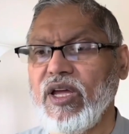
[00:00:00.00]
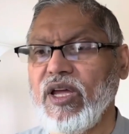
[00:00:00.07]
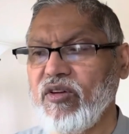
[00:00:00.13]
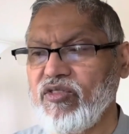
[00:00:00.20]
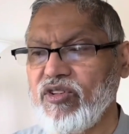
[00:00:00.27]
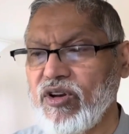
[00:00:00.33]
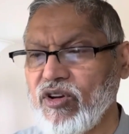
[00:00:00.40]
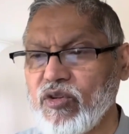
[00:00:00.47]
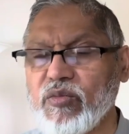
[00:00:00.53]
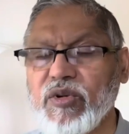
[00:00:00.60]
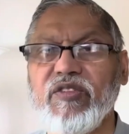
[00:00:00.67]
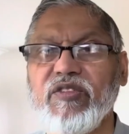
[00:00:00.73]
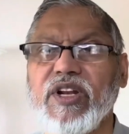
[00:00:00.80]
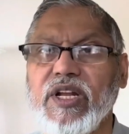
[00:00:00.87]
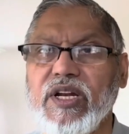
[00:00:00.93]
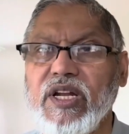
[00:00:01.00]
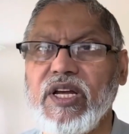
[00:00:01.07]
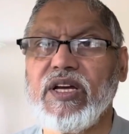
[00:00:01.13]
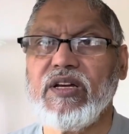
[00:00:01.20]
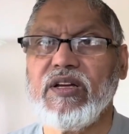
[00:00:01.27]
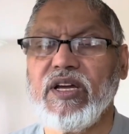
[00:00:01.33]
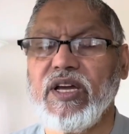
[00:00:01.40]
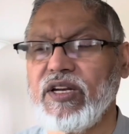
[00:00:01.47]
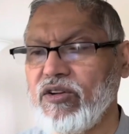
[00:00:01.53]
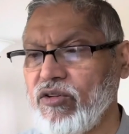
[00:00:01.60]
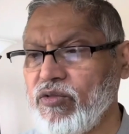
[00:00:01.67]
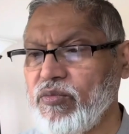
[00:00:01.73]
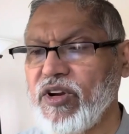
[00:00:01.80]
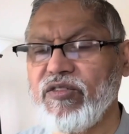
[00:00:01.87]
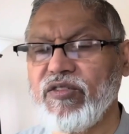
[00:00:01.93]
If you don't believe in Allah and
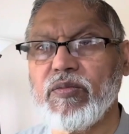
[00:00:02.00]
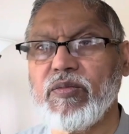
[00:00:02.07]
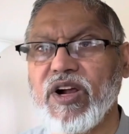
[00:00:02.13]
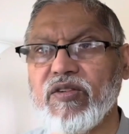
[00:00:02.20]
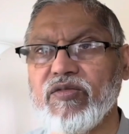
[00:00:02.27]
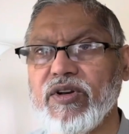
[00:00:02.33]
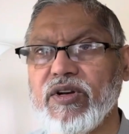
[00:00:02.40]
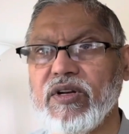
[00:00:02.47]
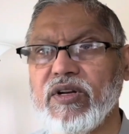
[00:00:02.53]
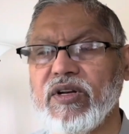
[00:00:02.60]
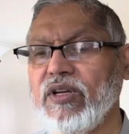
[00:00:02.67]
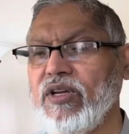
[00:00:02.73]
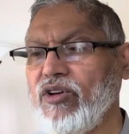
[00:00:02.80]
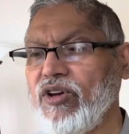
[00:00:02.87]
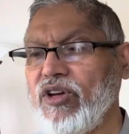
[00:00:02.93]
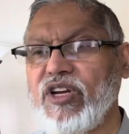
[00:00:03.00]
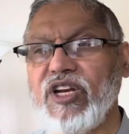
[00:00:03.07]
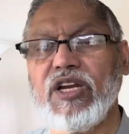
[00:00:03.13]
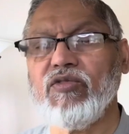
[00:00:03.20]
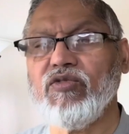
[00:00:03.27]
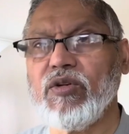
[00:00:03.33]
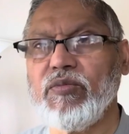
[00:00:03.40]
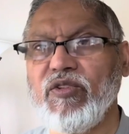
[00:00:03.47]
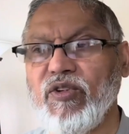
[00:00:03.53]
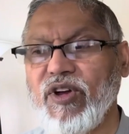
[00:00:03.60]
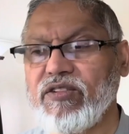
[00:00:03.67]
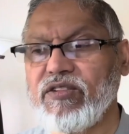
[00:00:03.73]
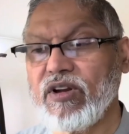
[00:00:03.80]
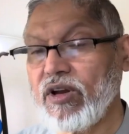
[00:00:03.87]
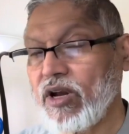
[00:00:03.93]
don't believe in Prophet, your deeds will be wasted.